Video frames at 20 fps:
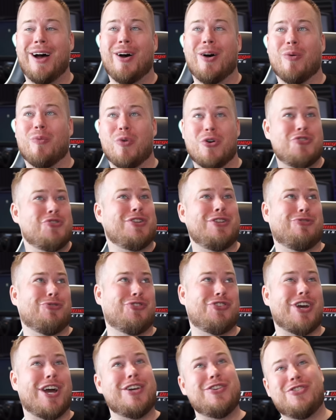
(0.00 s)
what do you need to
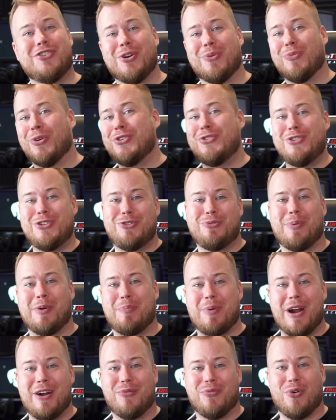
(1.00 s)
change, what do you need to
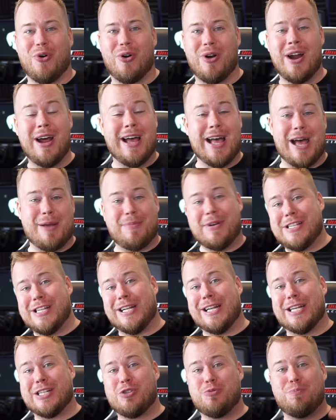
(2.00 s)
prepare for, and
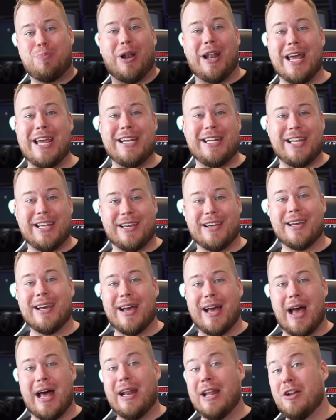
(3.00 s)
basically explaining
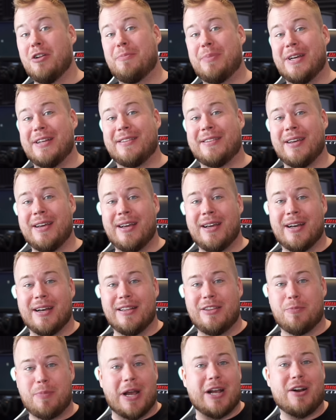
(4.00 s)
a little bit
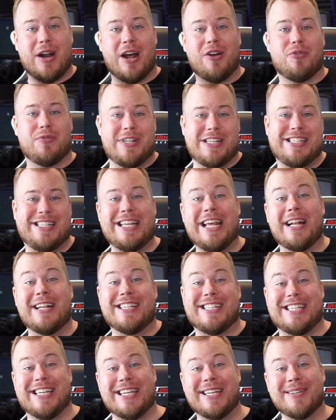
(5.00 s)
the background of this
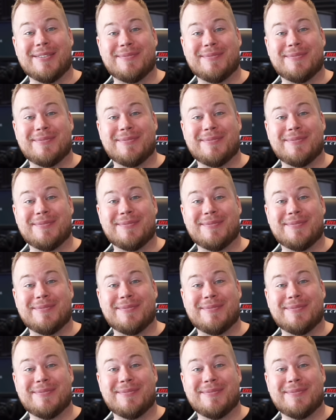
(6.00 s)
DLC.